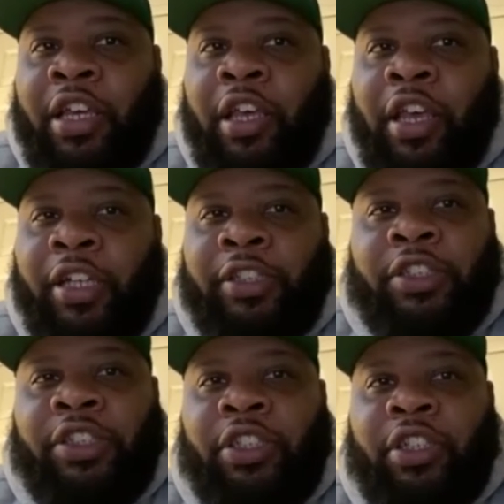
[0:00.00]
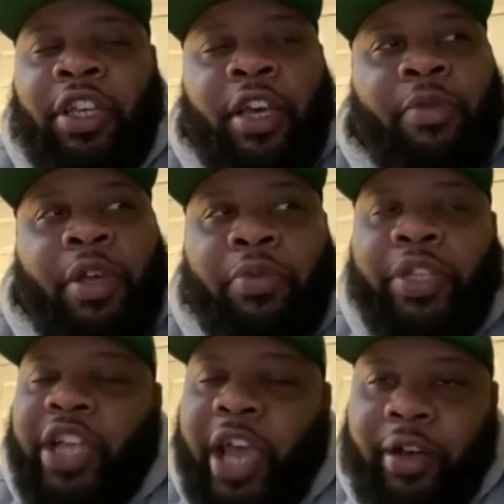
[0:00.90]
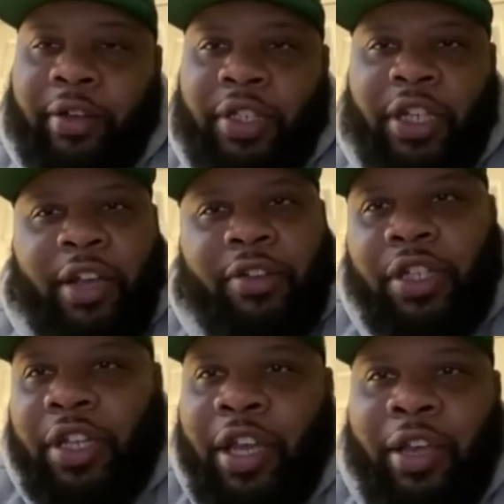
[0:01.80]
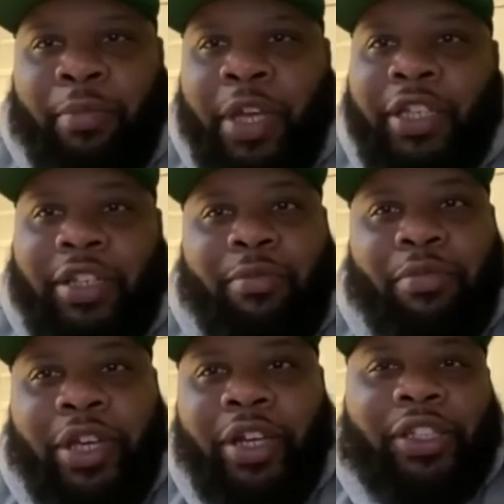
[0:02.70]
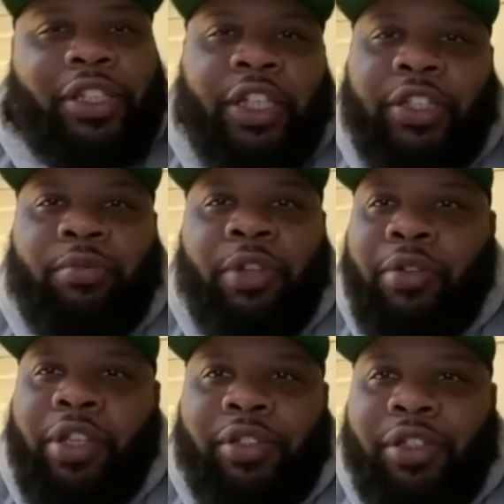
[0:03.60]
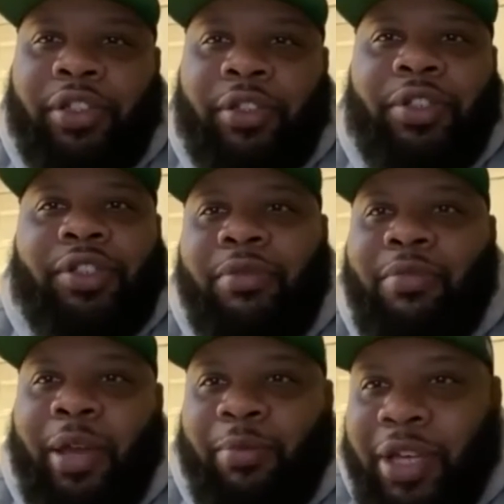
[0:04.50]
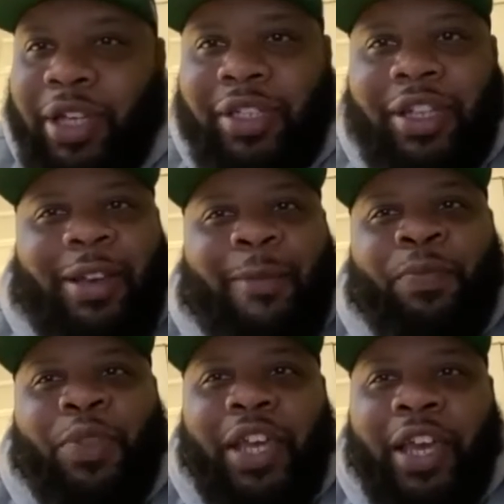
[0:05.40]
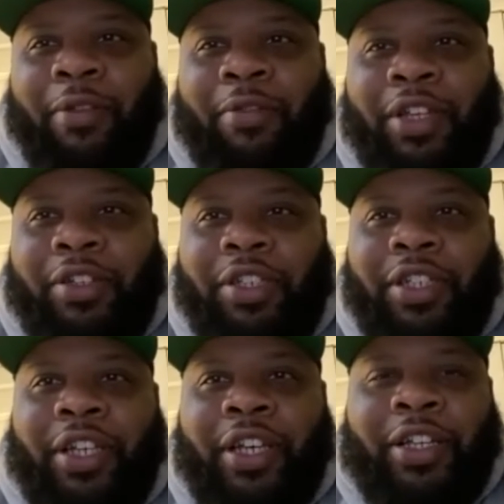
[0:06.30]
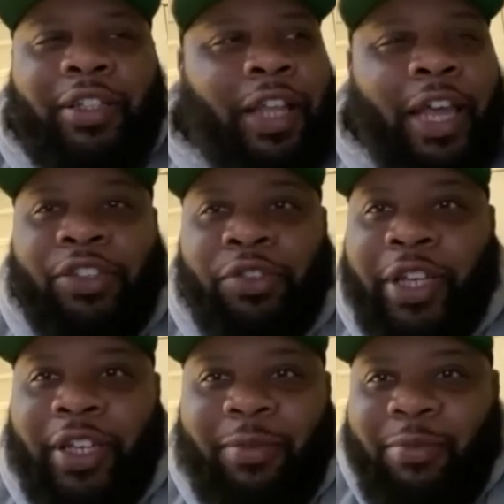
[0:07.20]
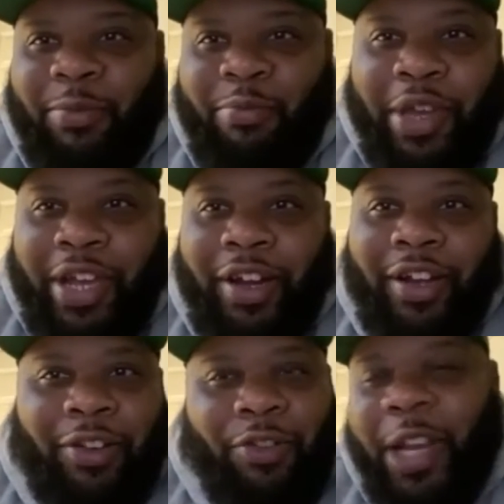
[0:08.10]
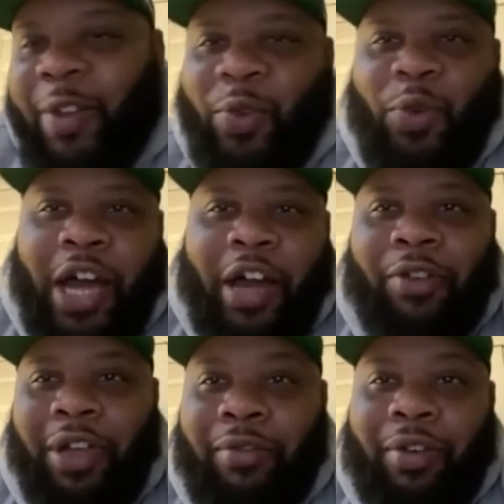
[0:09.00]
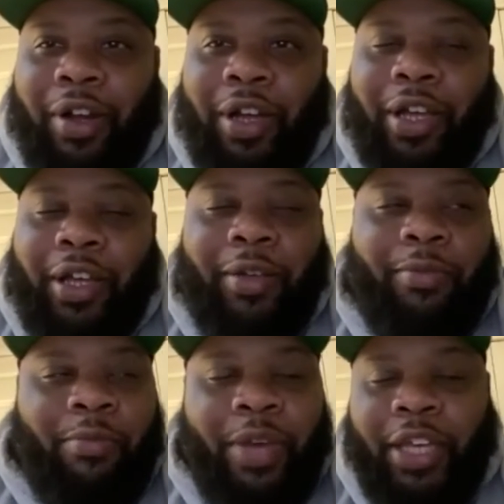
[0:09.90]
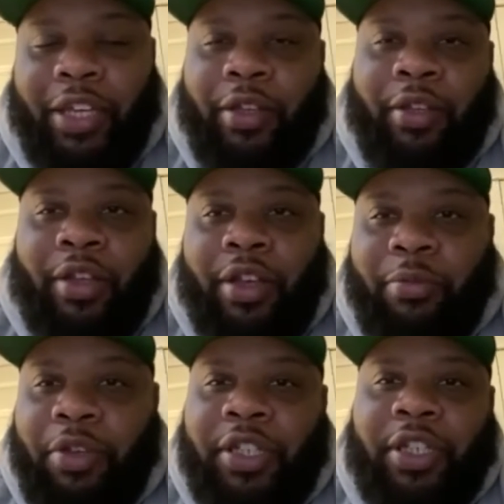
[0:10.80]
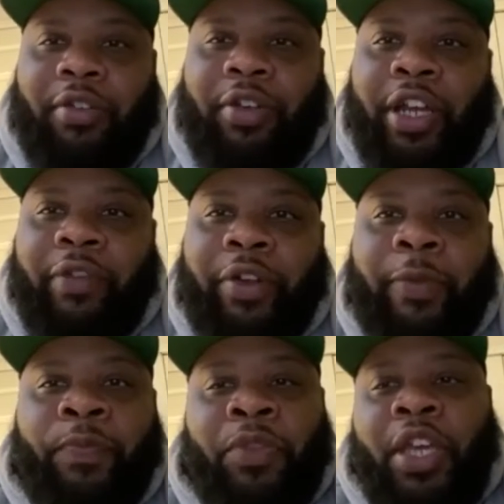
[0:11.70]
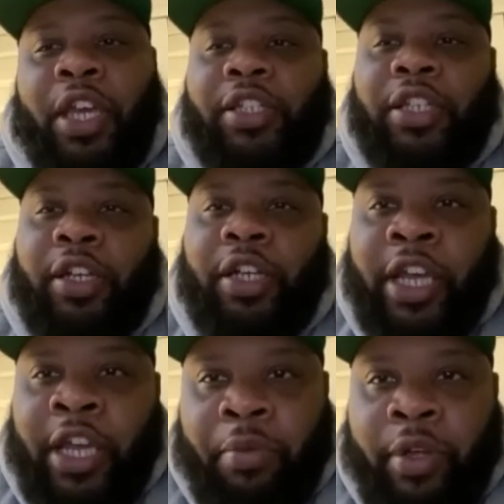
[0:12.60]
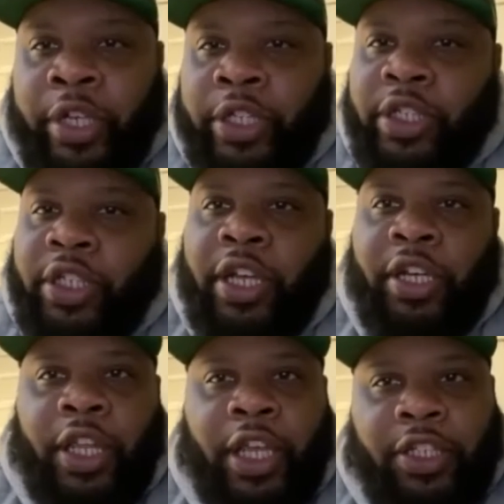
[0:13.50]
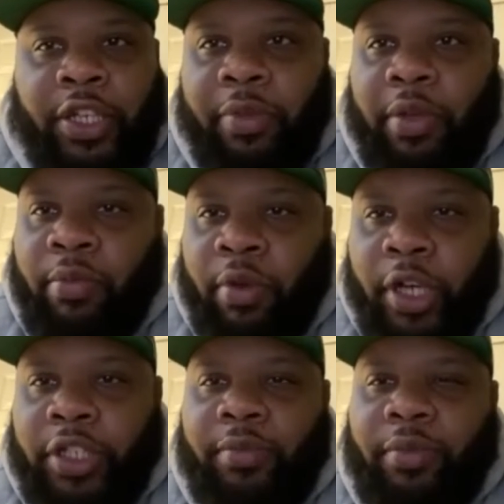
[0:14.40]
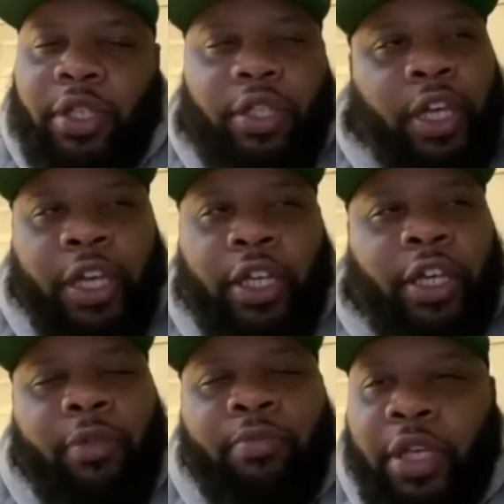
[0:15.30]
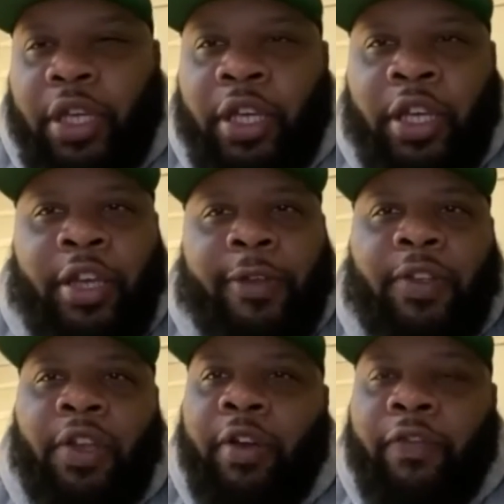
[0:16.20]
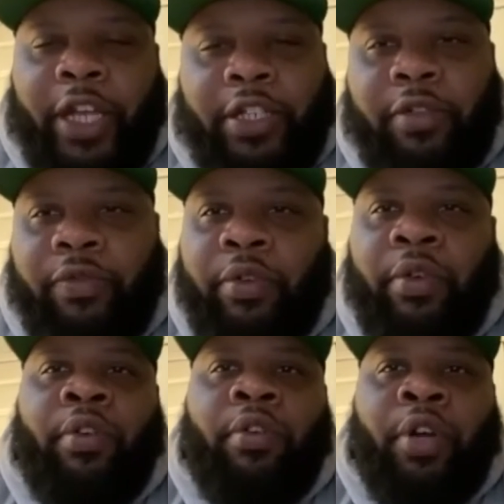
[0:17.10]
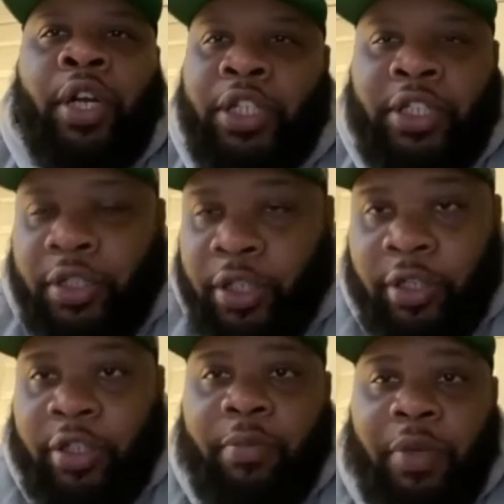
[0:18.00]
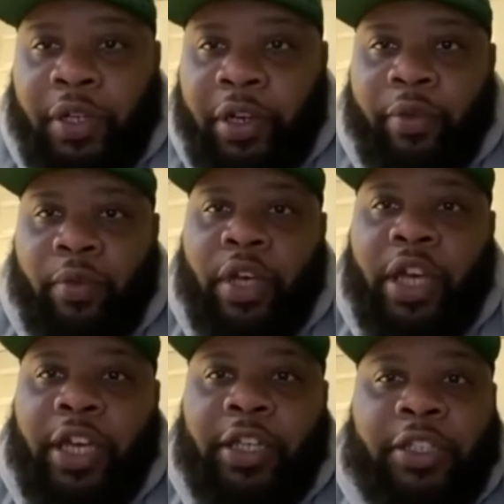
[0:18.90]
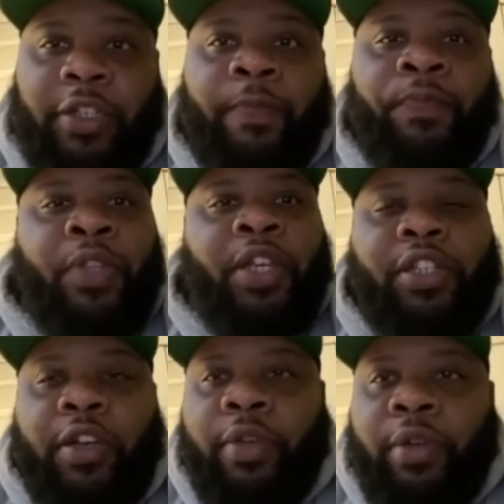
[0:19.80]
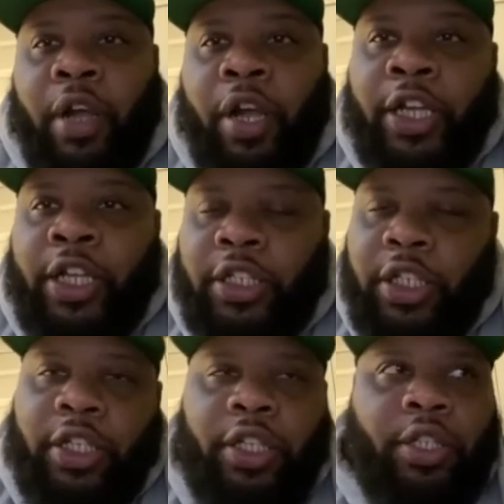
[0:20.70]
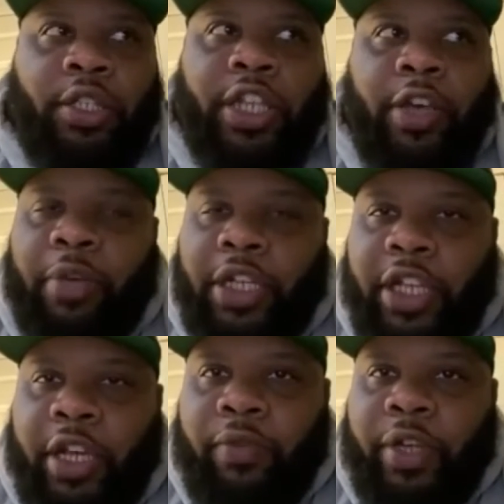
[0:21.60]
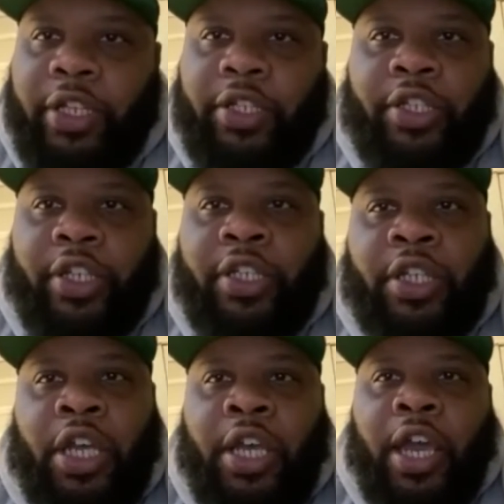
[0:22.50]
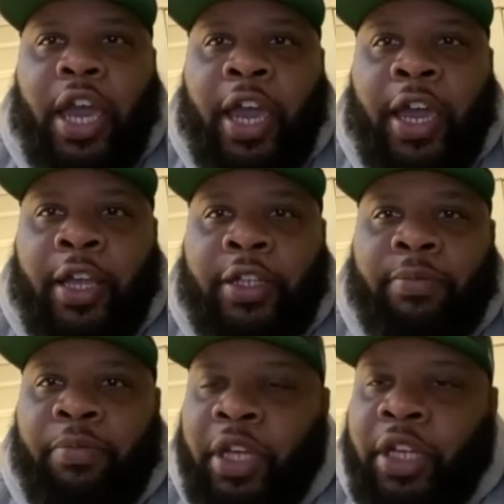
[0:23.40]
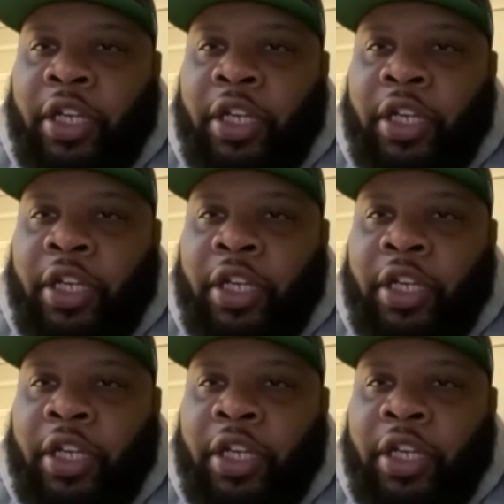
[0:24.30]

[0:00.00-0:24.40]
I was coming up with titles, and I was like Beats and Beers, because that's what we used to do. We used to make beats, and we used to like drink beer or whatever while we were making music or whatever. And so the name always just sounded like something more to me. Like it could be, a festival, or it could just go so many different ways. So we were already attending South by Southwest just as being in the